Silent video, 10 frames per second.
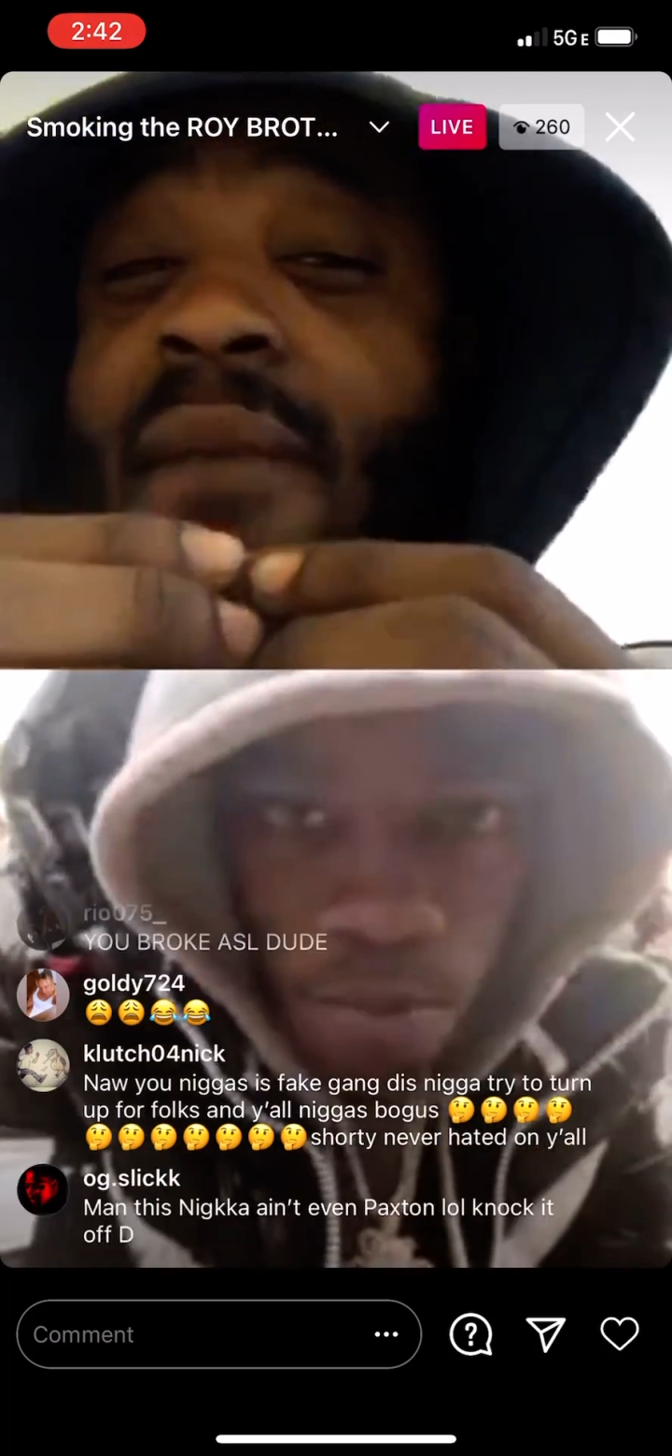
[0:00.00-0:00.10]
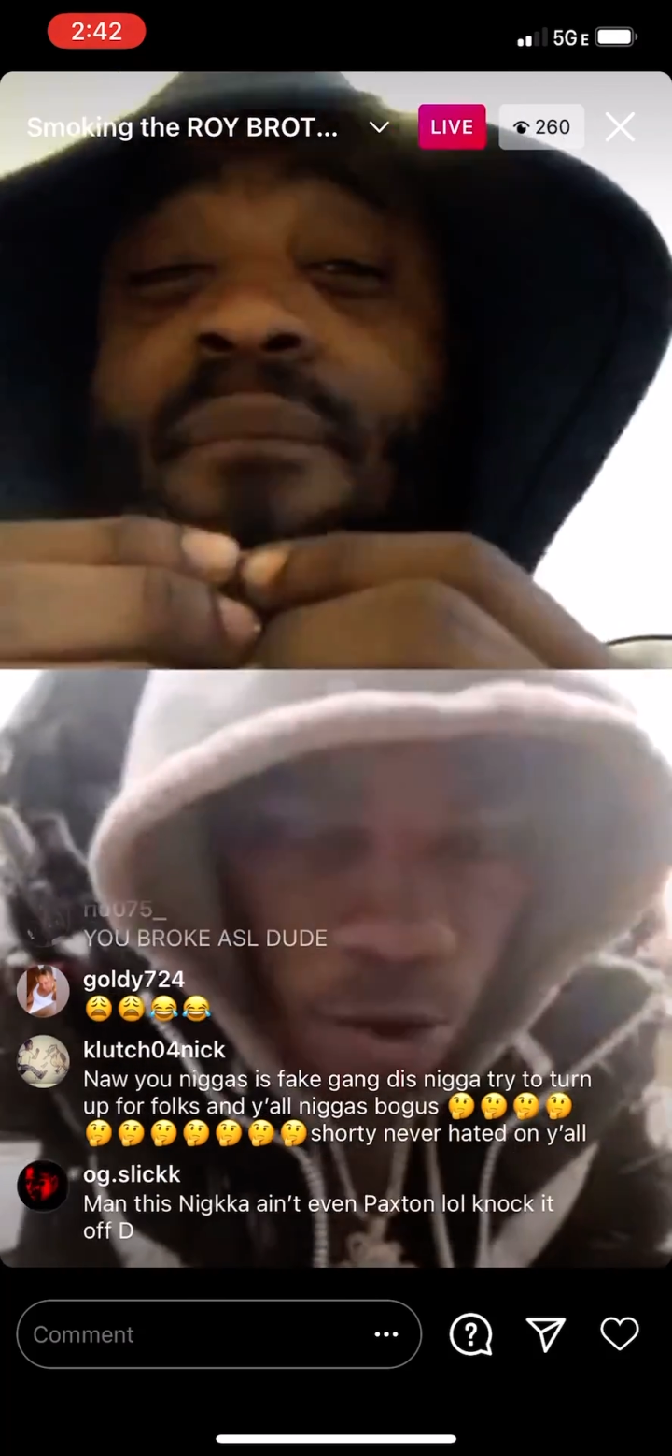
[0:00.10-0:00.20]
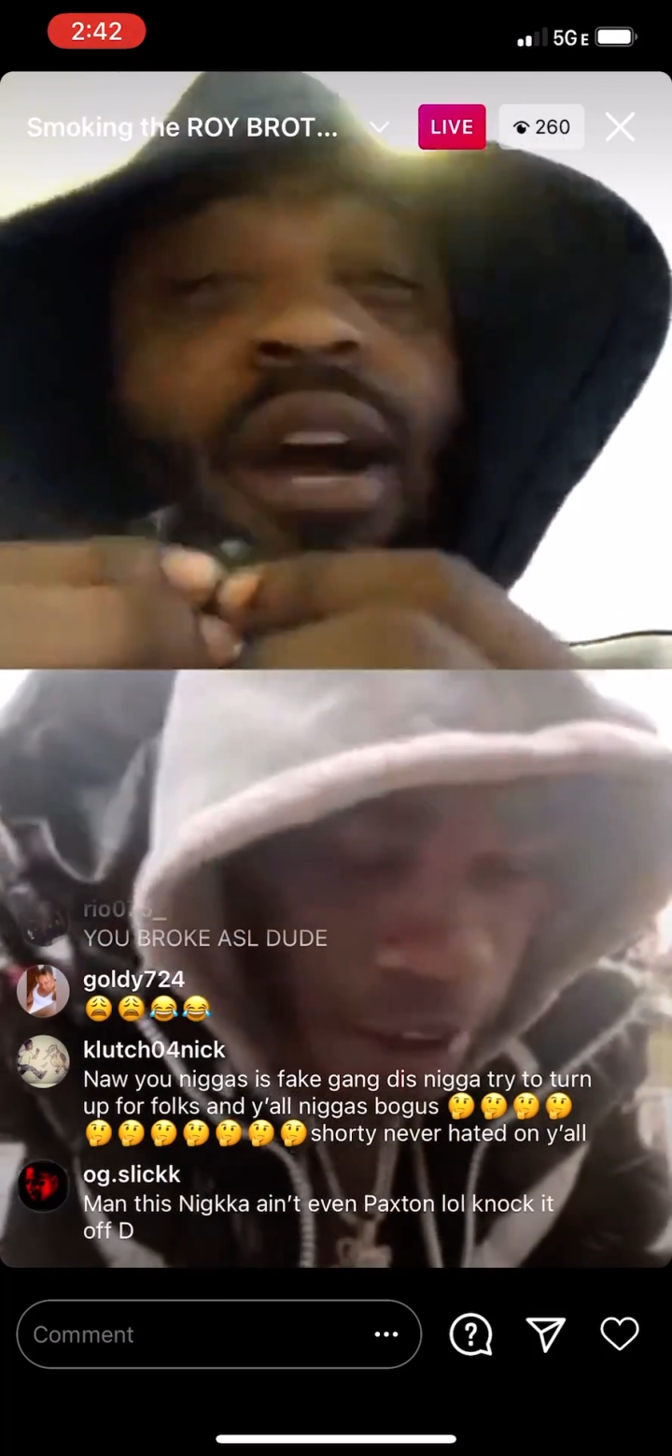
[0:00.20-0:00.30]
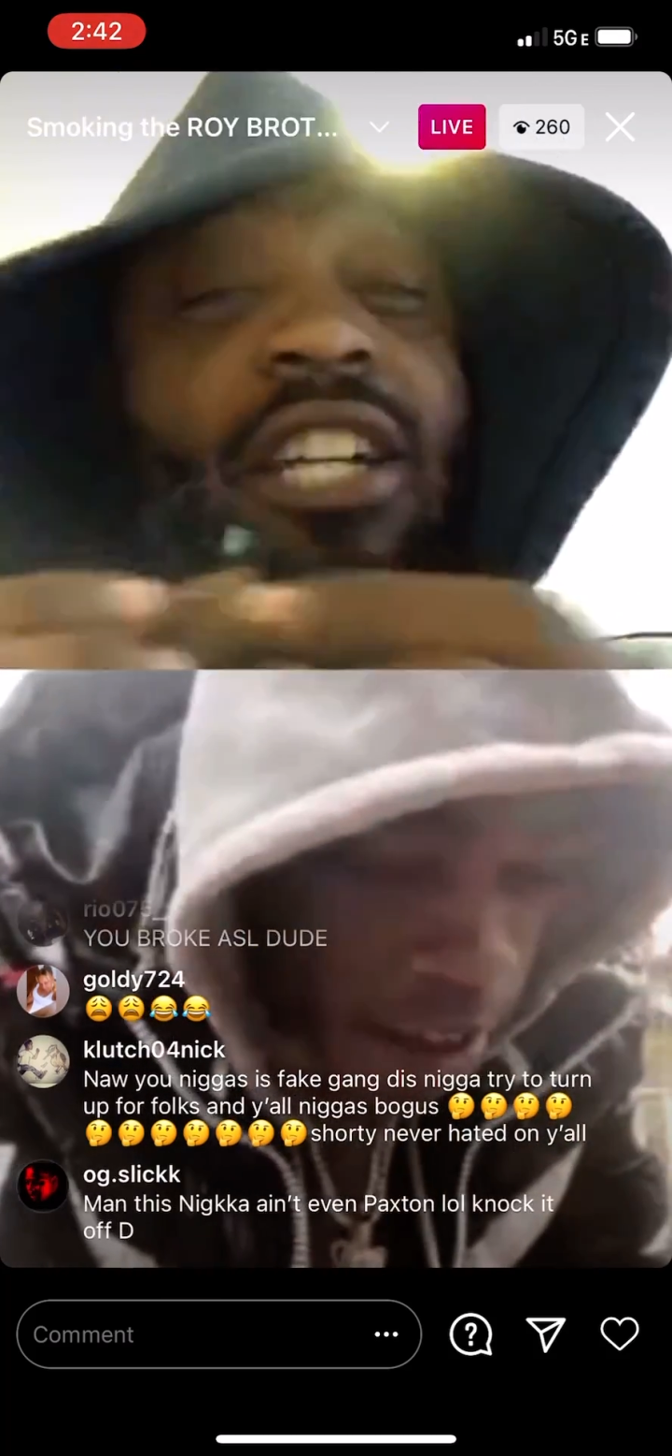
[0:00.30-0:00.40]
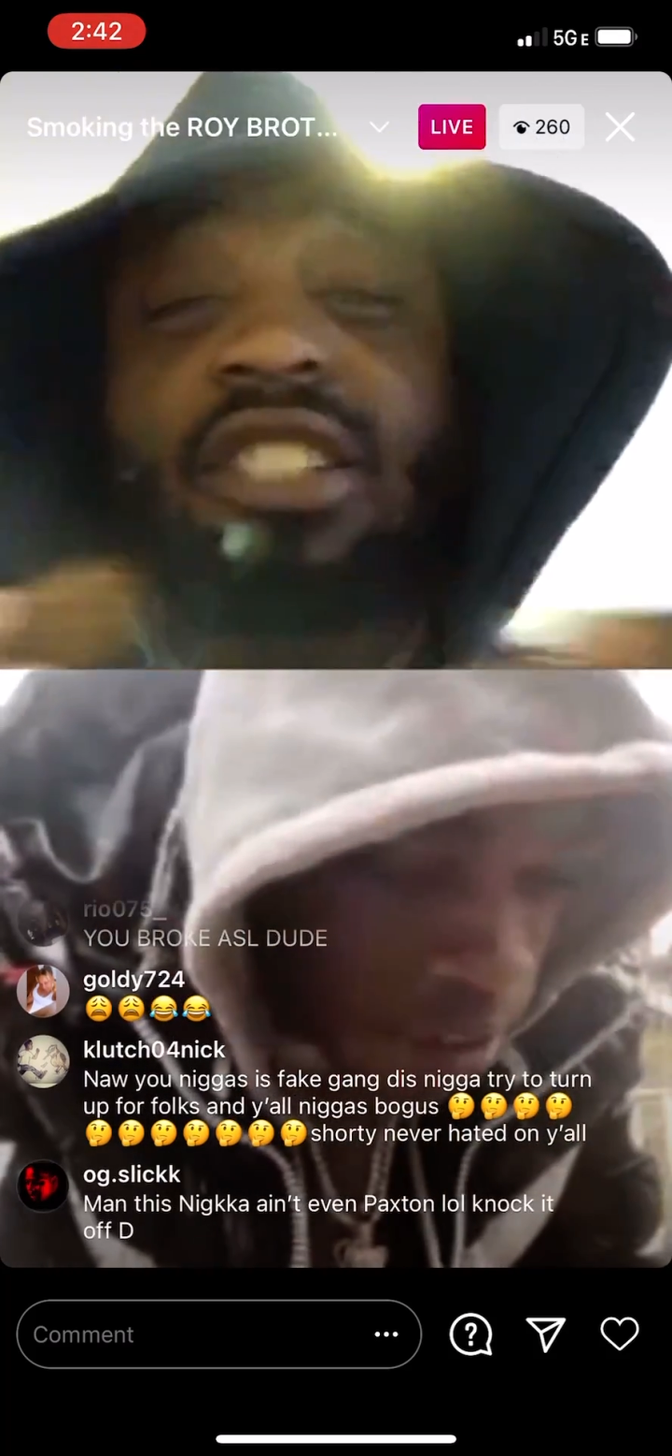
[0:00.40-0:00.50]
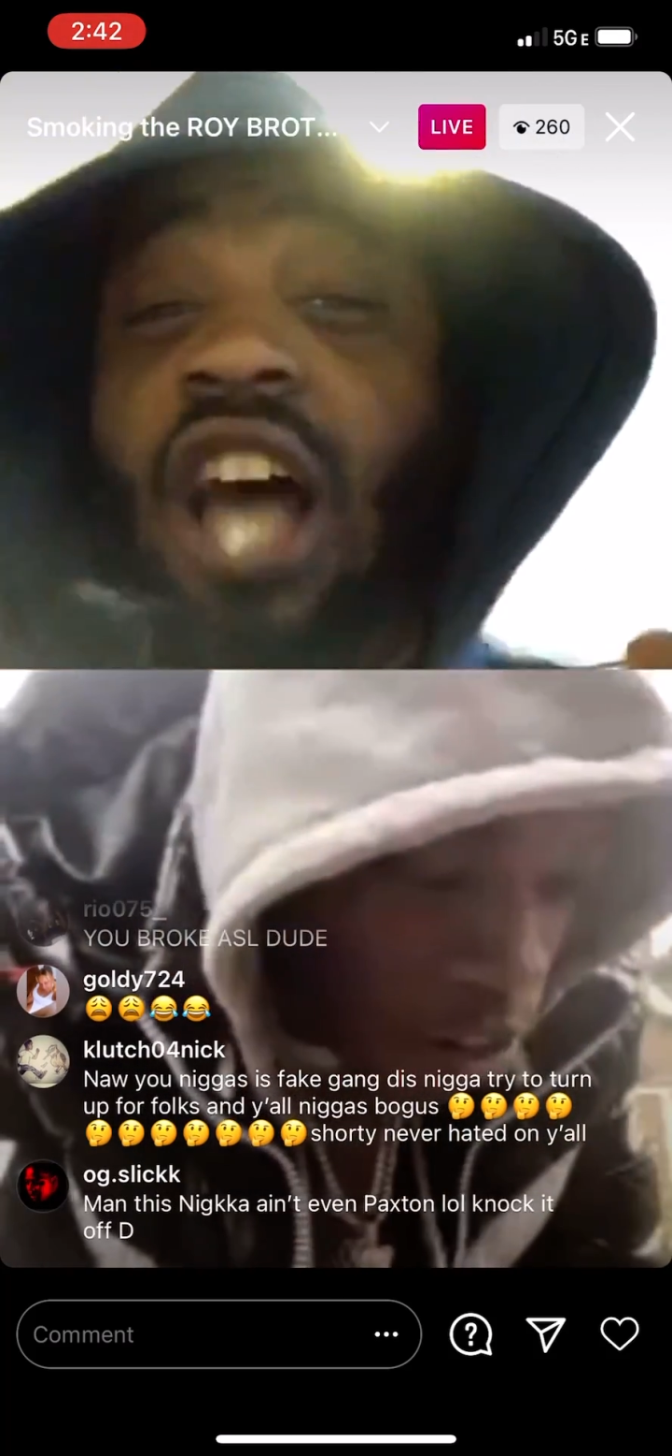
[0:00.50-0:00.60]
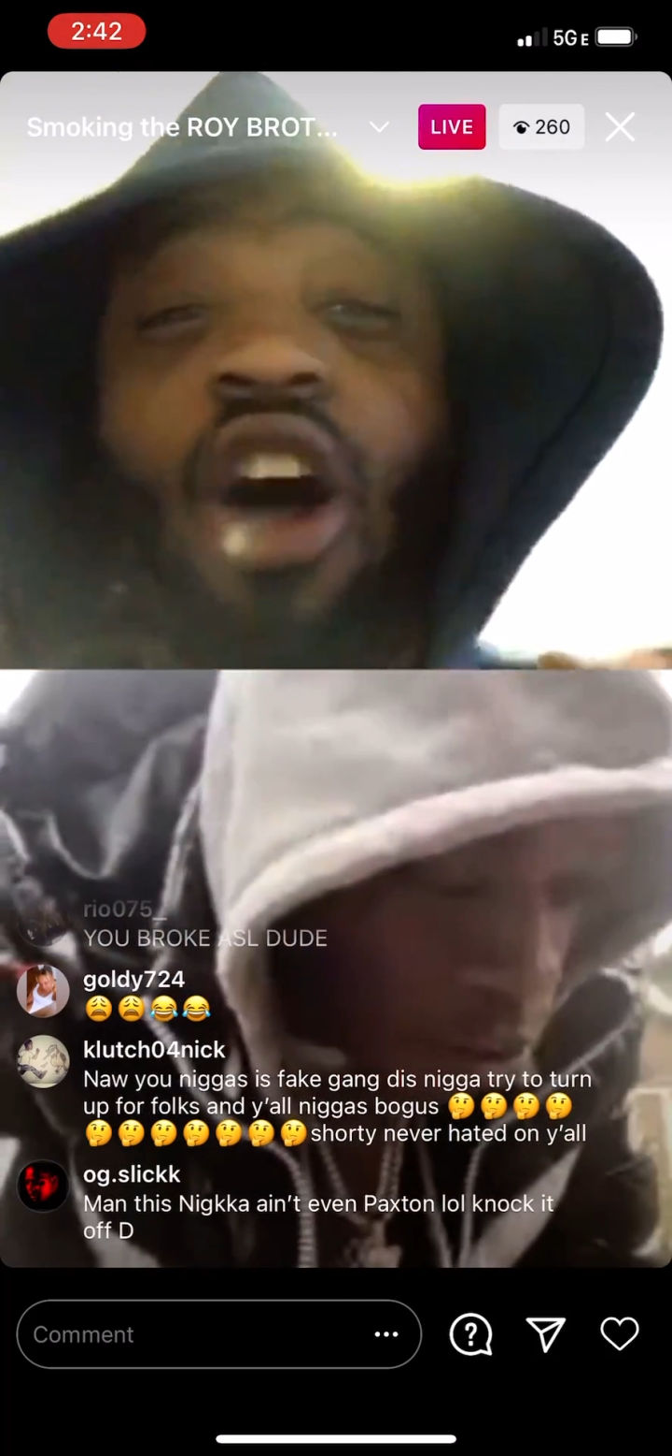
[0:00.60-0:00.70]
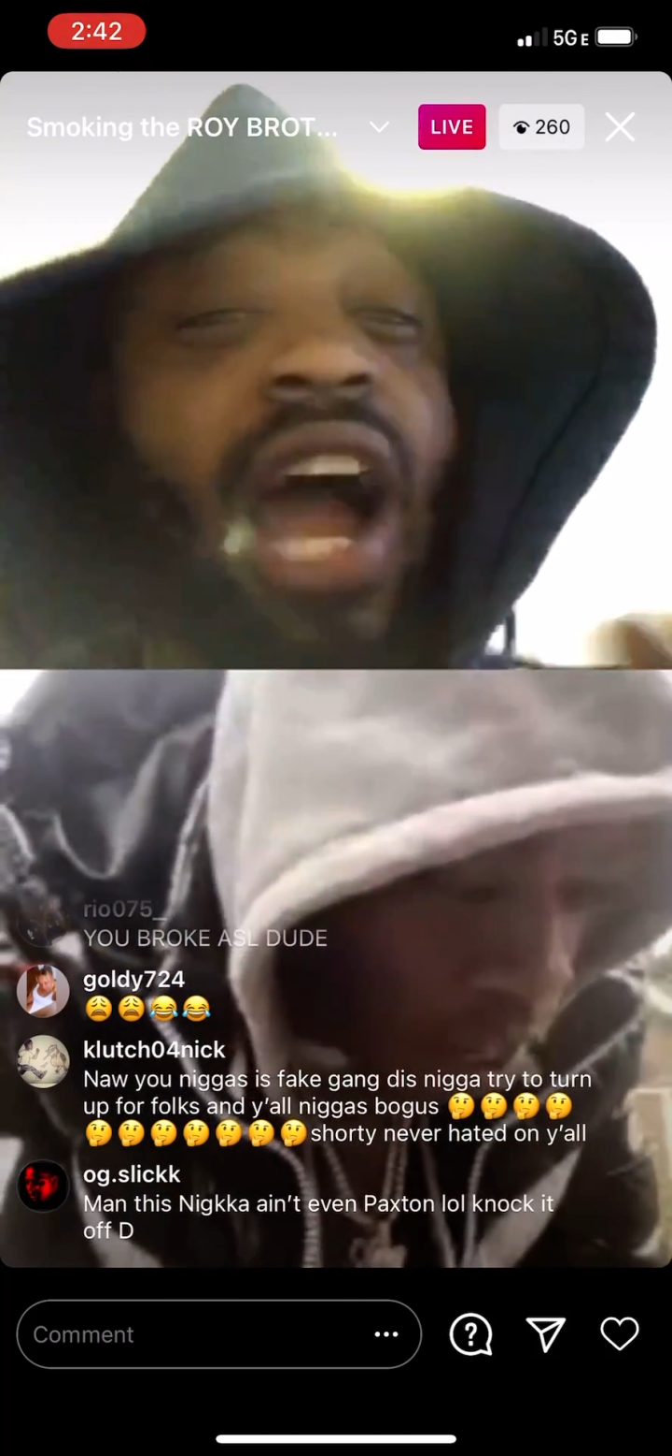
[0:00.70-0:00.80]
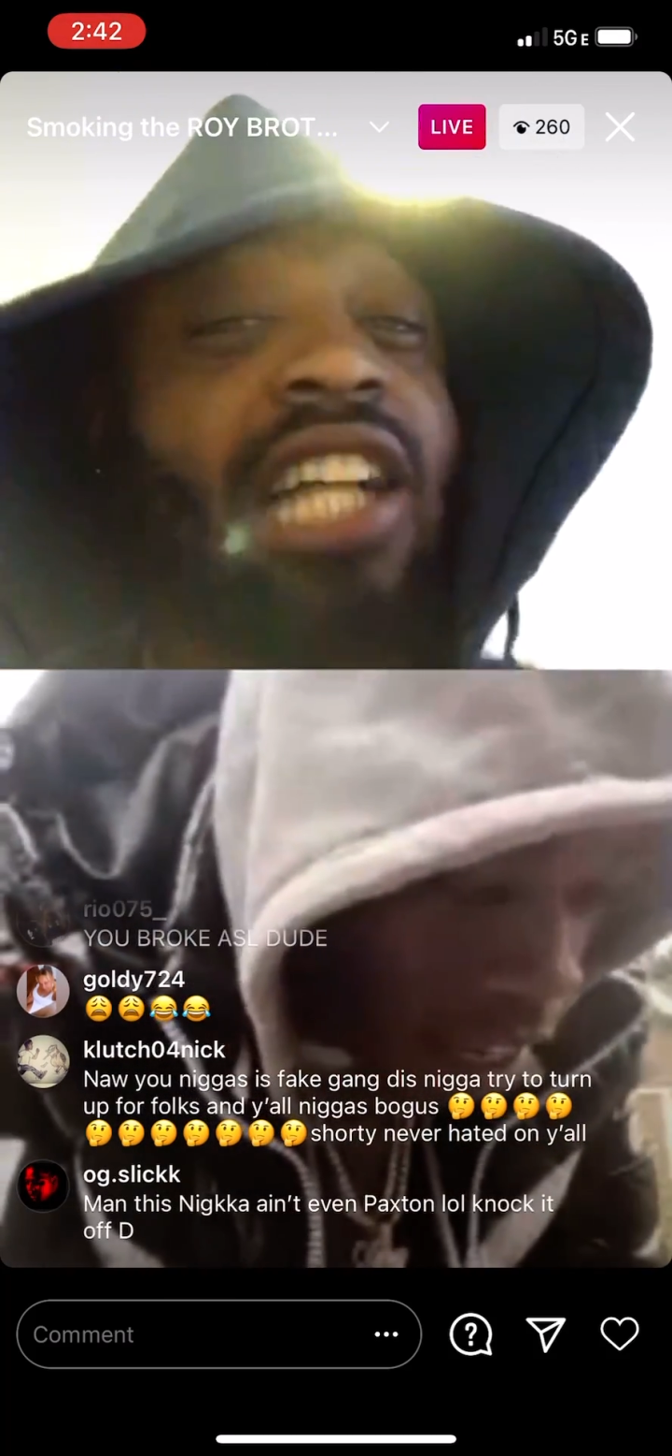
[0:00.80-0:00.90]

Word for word: We ain't gonna do that.